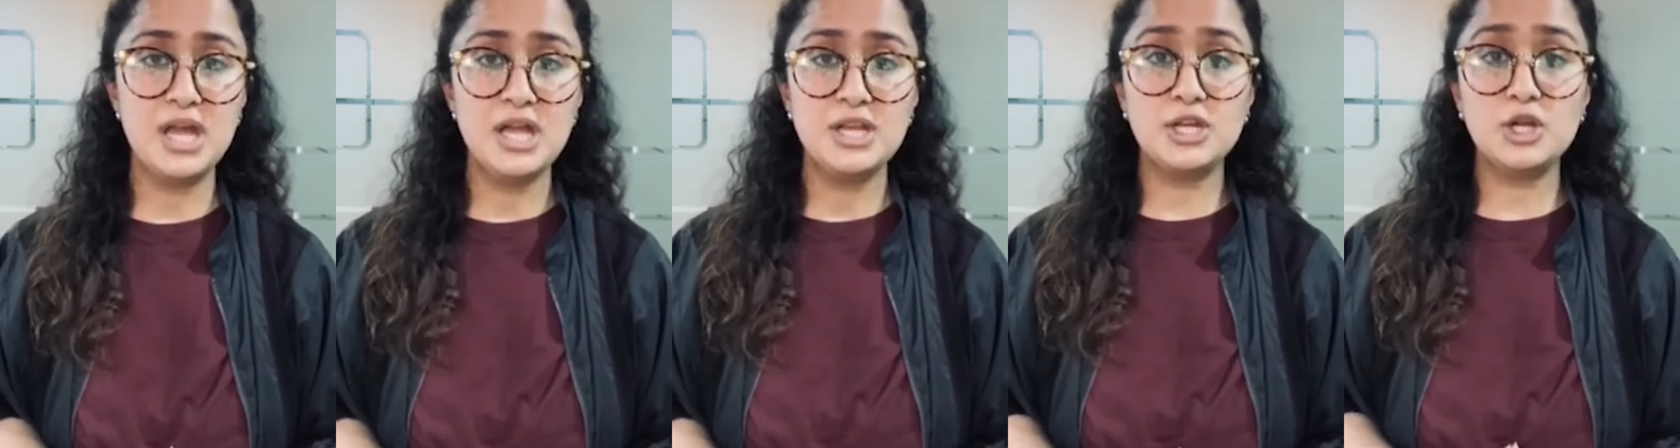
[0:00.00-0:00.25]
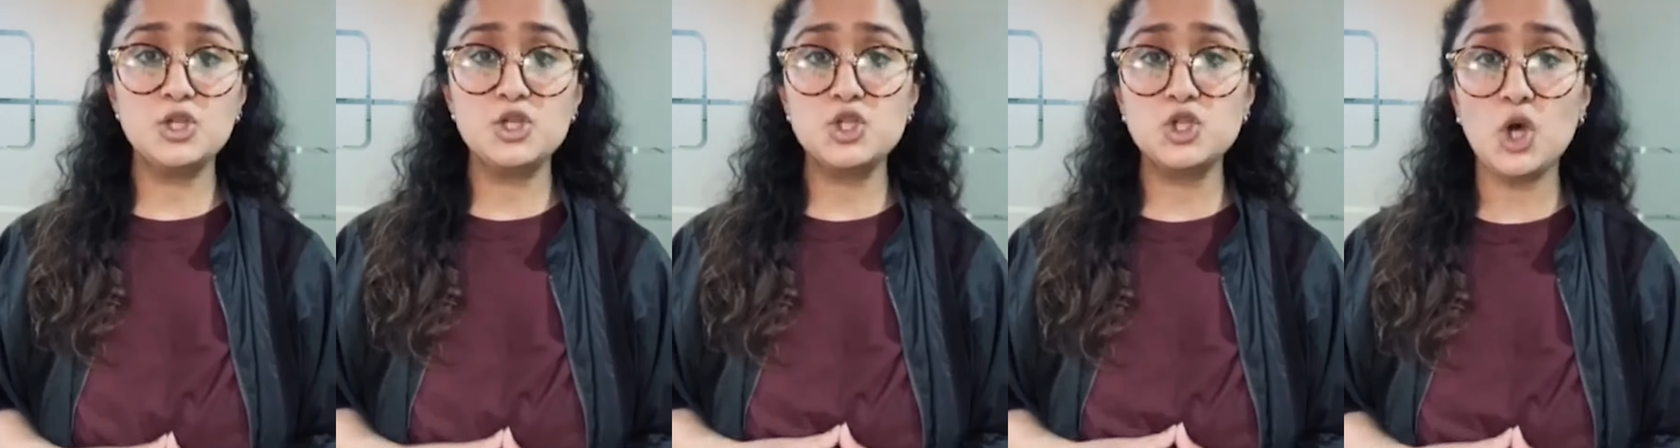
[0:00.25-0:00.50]

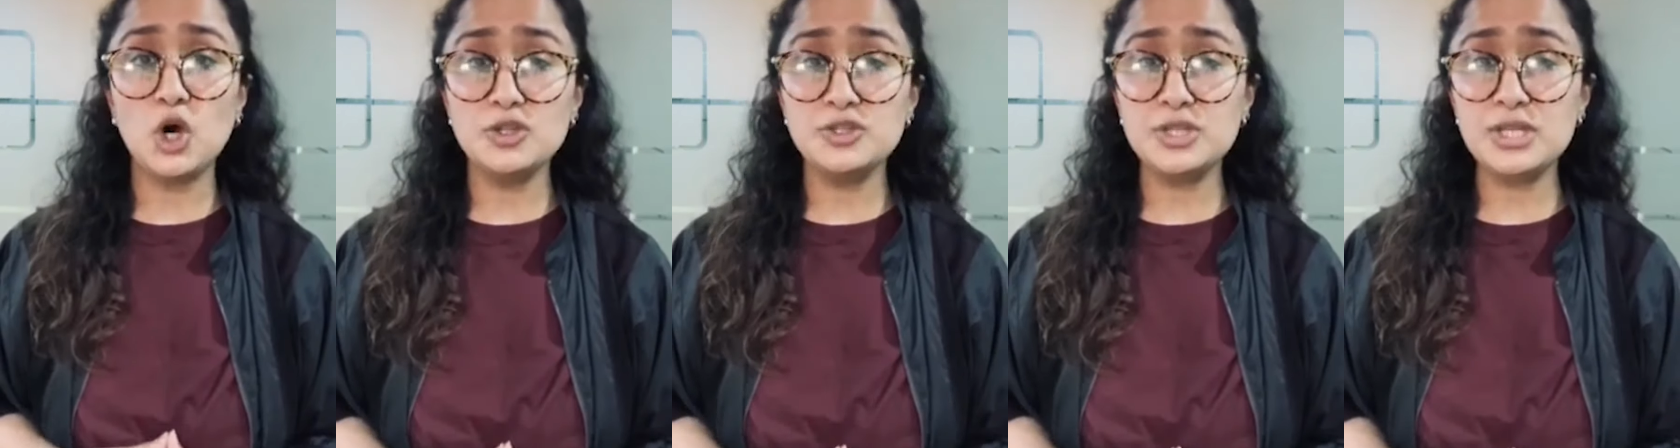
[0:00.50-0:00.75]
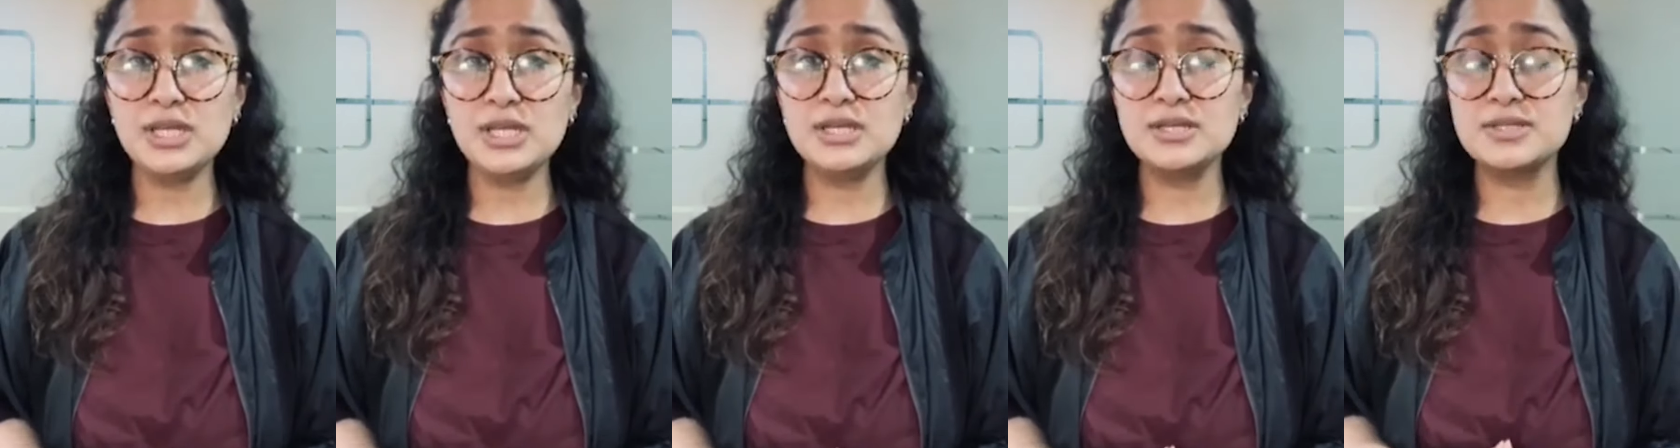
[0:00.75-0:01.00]
Now,
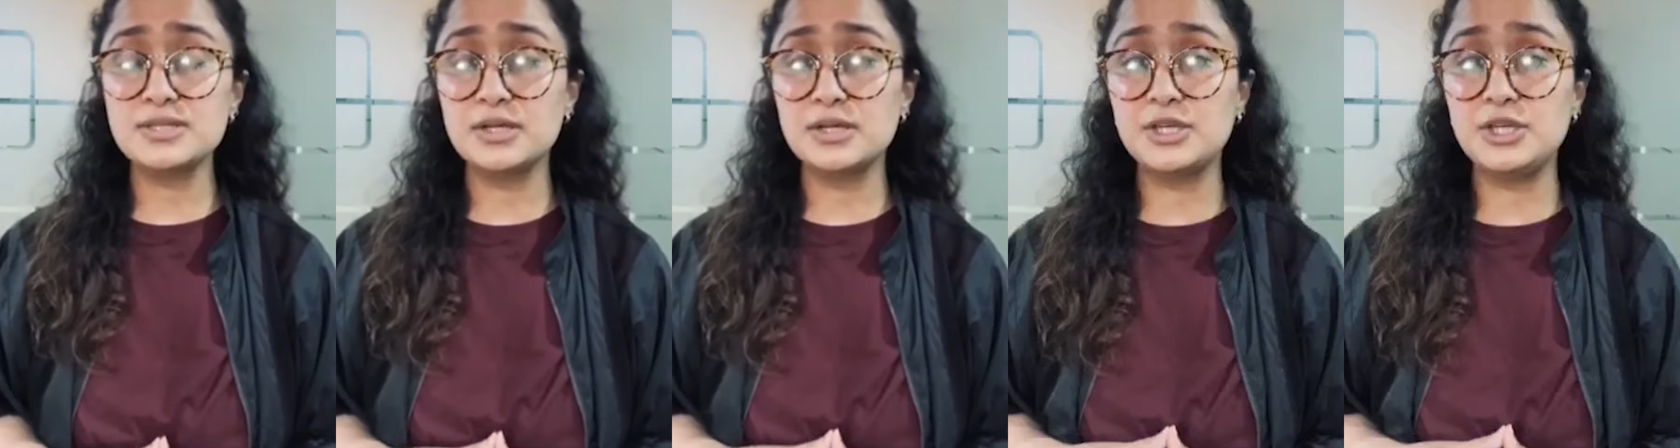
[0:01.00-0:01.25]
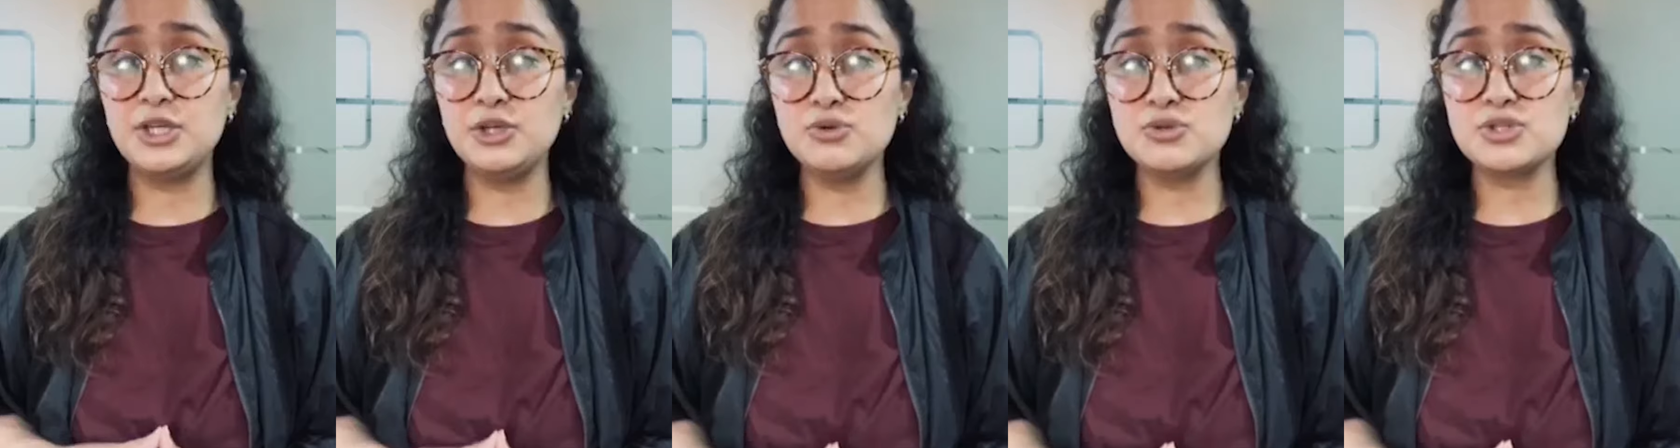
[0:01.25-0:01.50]
Choudhary is
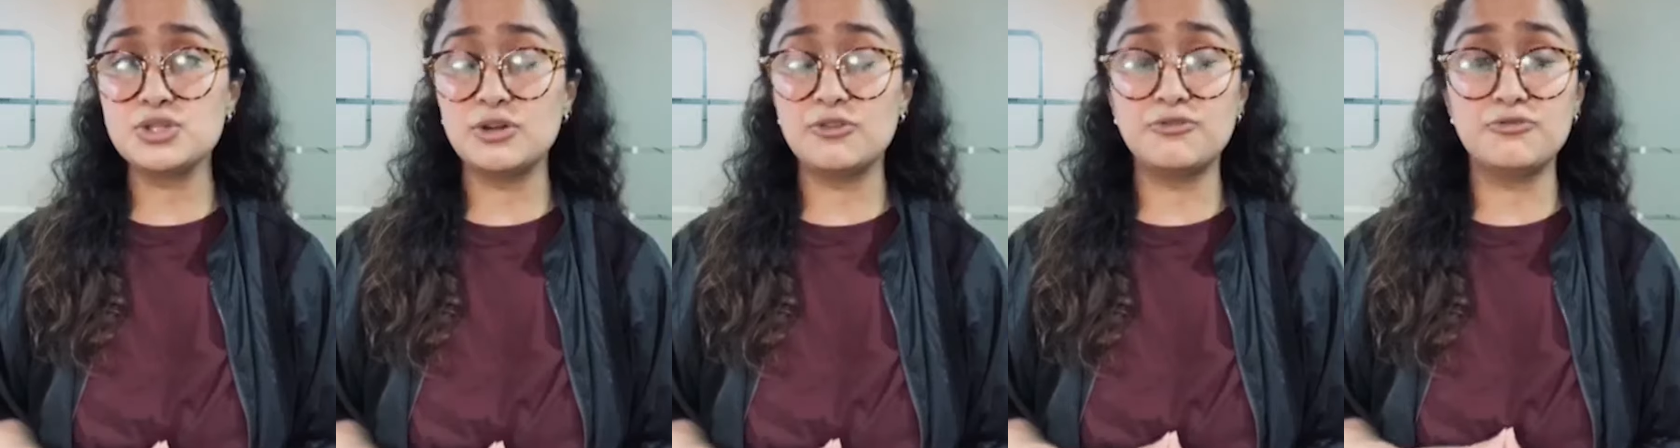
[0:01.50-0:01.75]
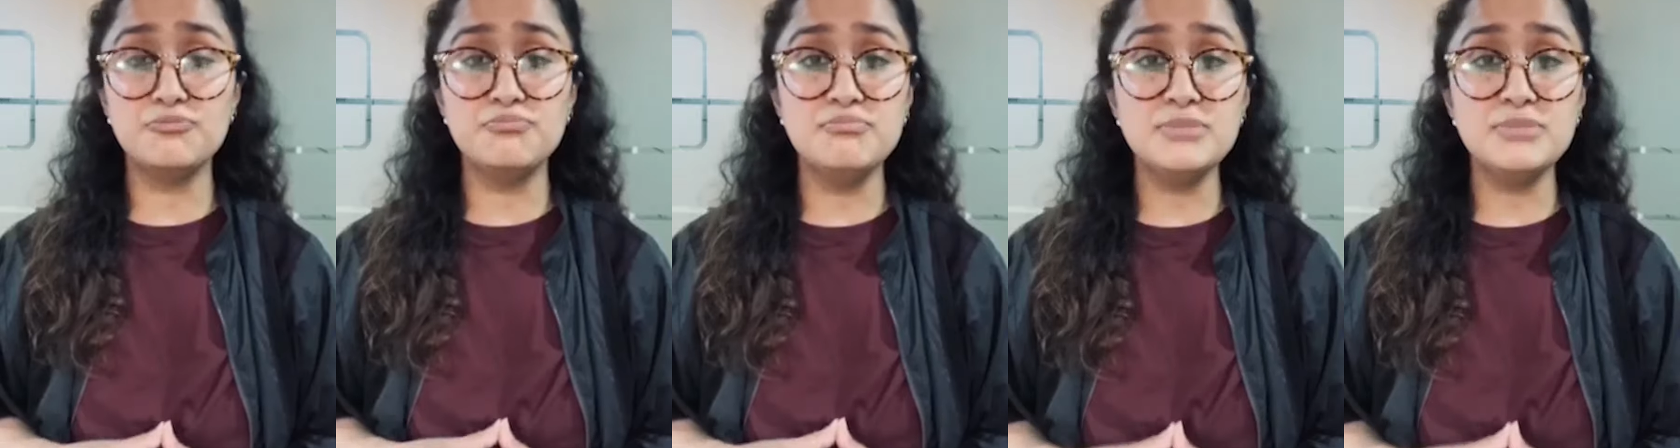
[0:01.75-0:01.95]
accused of